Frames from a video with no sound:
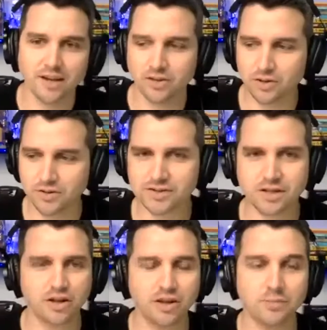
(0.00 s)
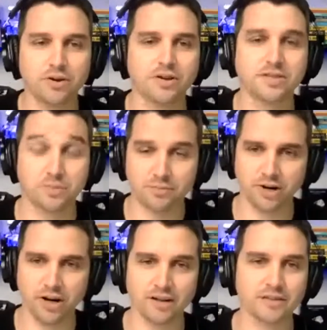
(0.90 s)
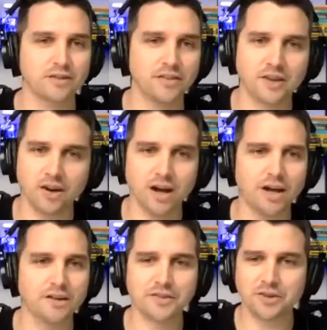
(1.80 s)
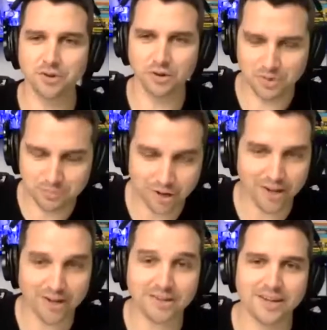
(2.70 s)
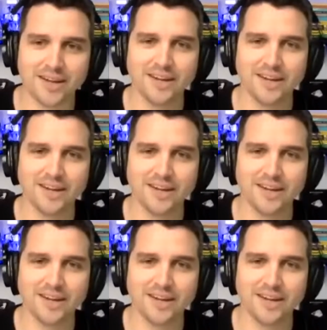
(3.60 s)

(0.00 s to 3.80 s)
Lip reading: You're just another person with a product, another guy, another girl with a product.